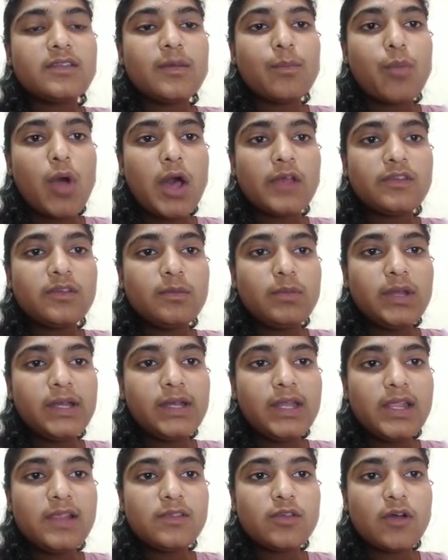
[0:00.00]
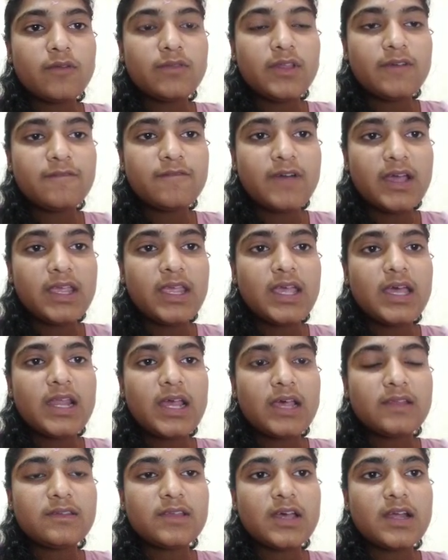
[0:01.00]
The possibilities of the fire
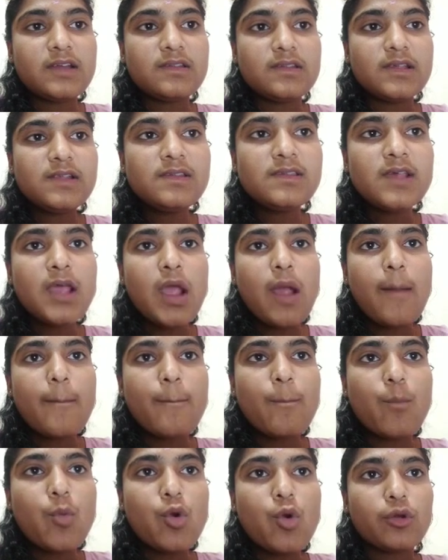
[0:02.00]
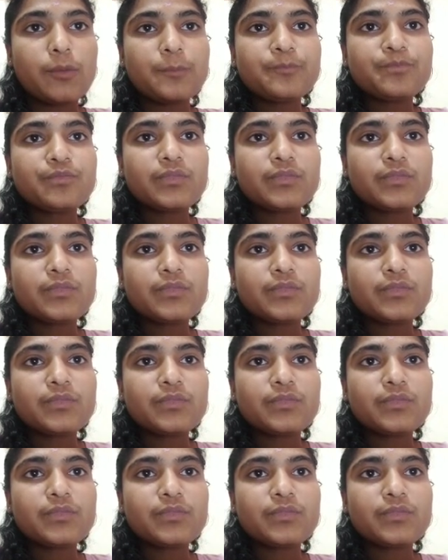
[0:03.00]
hazards is more.